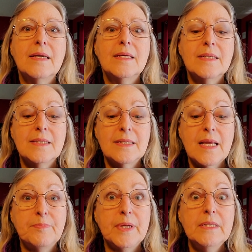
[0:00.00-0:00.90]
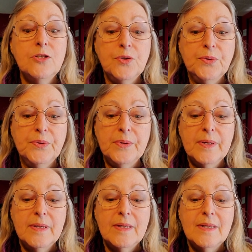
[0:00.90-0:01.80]
Step into
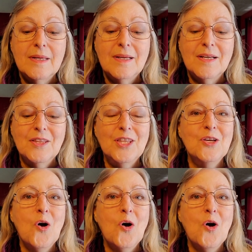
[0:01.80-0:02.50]
the